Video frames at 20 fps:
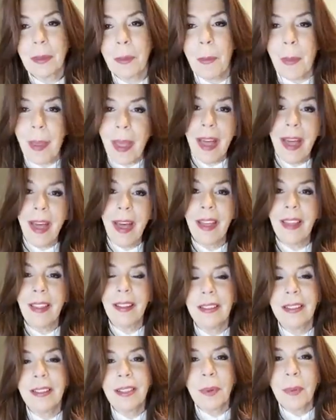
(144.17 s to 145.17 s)
bah.
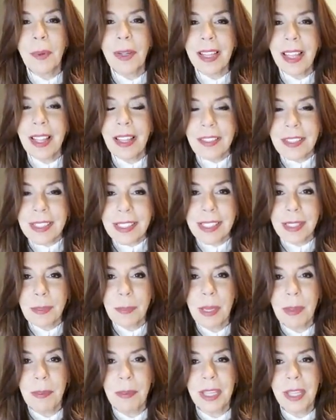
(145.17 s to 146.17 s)
What color is this
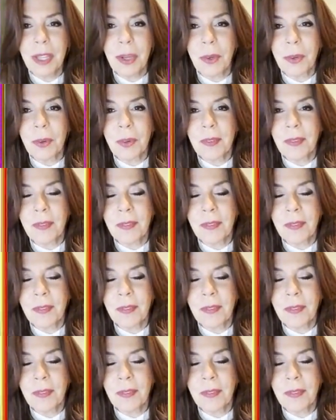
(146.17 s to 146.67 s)
baby goat?